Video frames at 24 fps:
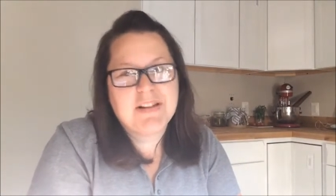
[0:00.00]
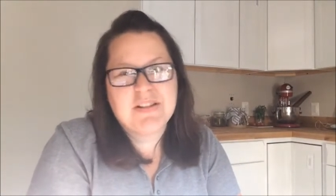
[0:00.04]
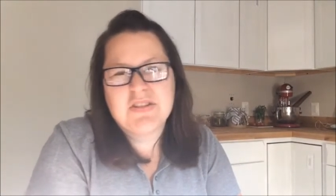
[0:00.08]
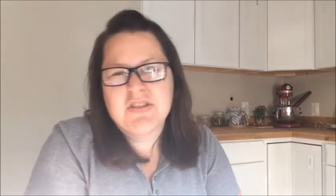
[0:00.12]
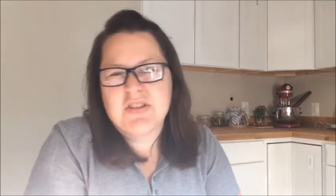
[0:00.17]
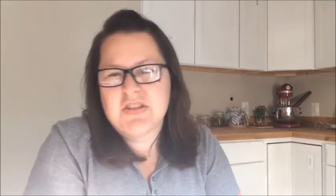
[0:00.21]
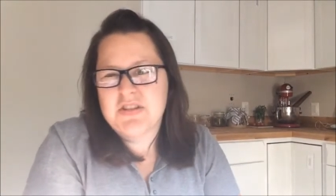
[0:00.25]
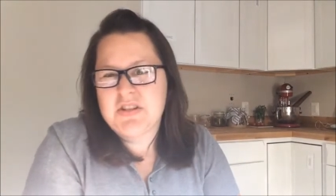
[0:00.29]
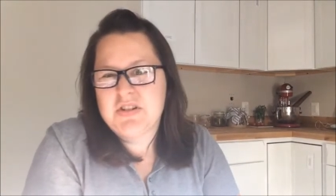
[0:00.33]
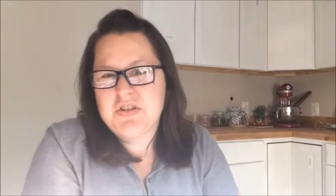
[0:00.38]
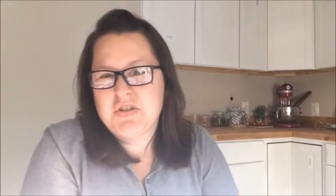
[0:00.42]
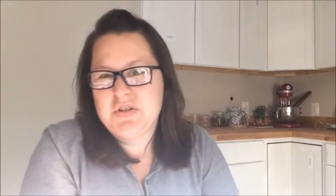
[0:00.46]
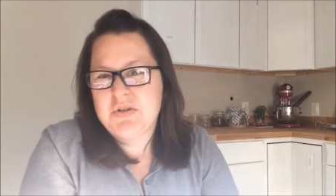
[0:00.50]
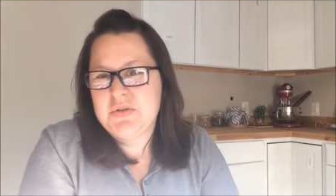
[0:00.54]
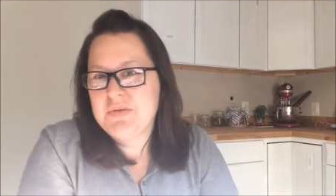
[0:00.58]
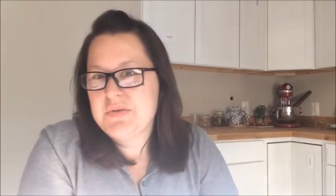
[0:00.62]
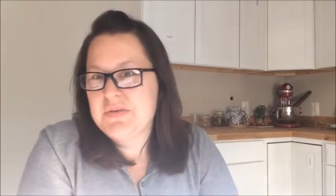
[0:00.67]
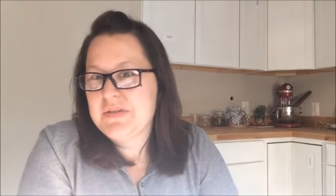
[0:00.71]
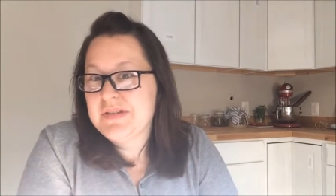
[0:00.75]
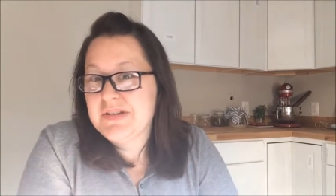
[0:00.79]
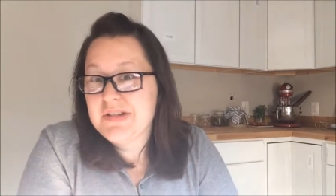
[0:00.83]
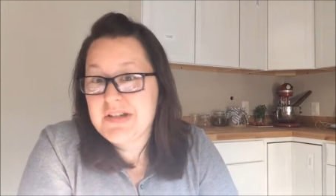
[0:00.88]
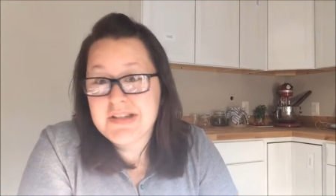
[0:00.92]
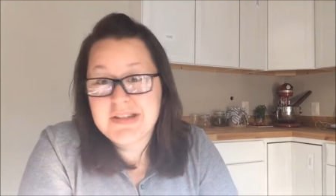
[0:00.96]
It's just the
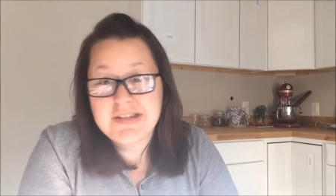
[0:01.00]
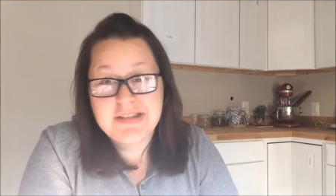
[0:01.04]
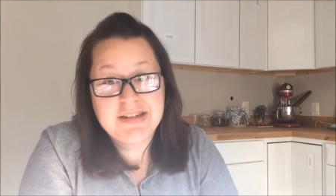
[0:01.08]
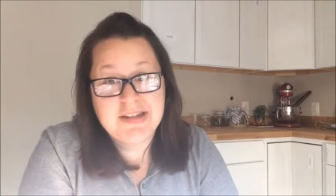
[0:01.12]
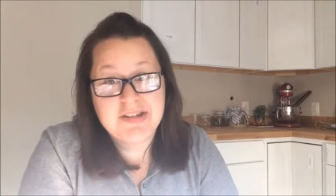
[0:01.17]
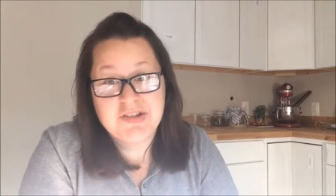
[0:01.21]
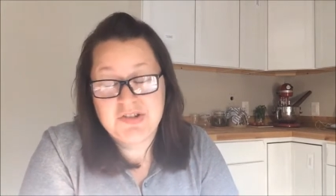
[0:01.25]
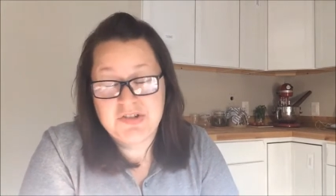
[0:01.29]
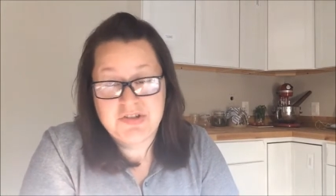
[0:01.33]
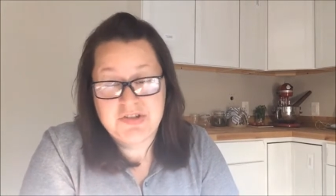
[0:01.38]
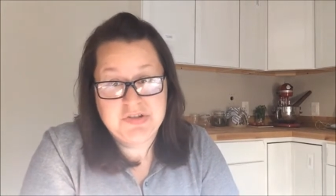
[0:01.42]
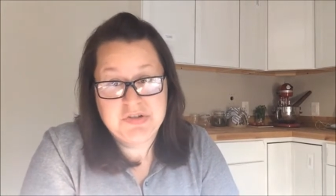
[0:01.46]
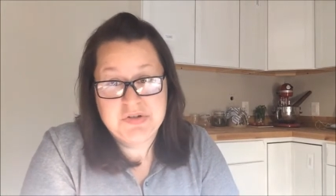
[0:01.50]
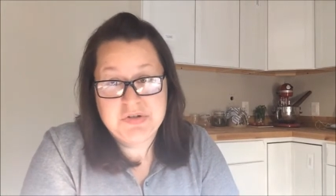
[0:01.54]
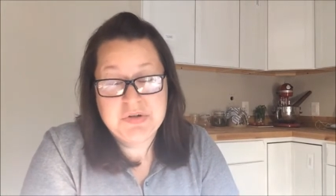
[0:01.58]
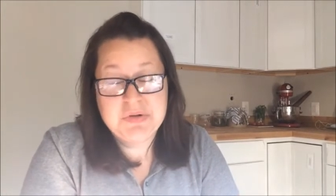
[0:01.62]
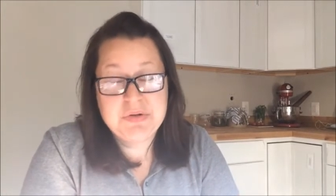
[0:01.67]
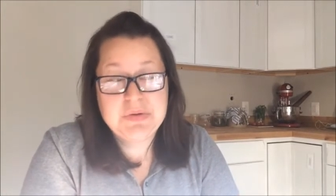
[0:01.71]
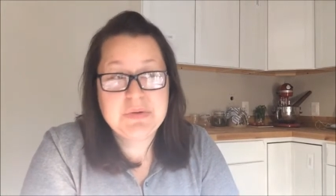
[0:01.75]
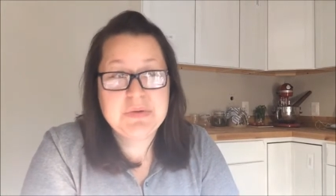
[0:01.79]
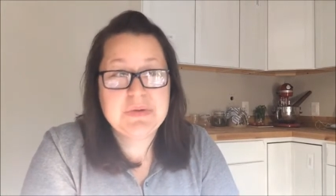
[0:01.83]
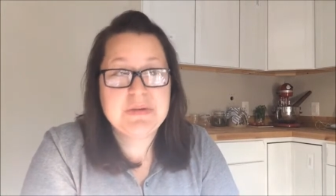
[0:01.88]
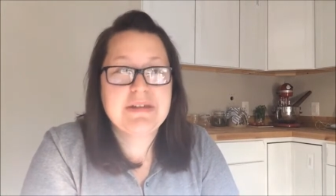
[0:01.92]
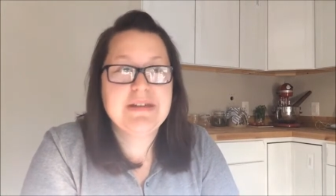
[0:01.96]
truth. Just it's just the
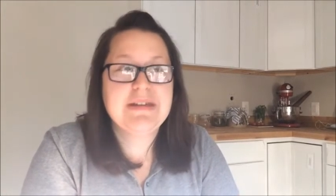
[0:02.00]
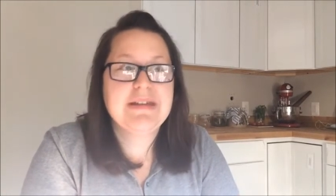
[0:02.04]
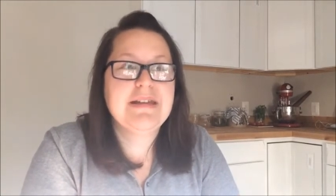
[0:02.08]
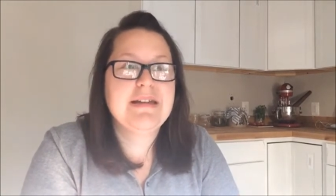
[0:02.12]
truth.